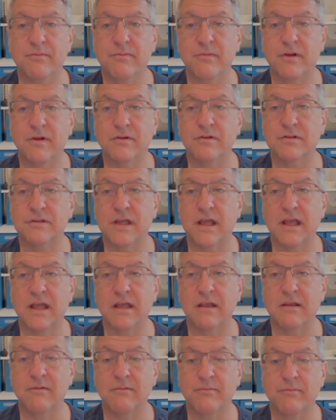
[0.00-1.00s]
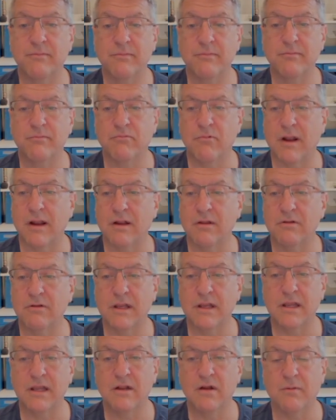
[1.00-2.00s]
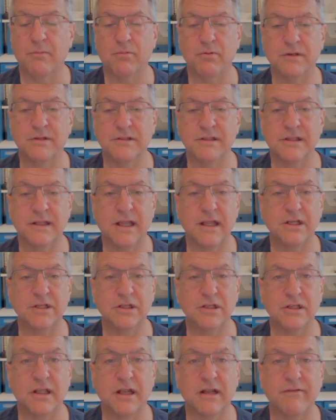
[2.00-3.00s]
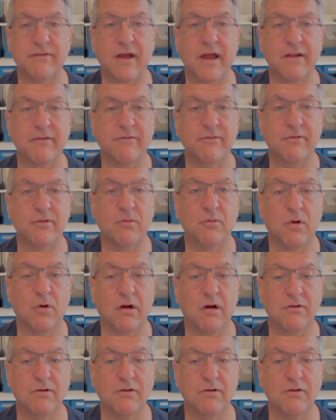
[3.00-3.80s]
Here's a regular Keynote presentation that I've had for a while,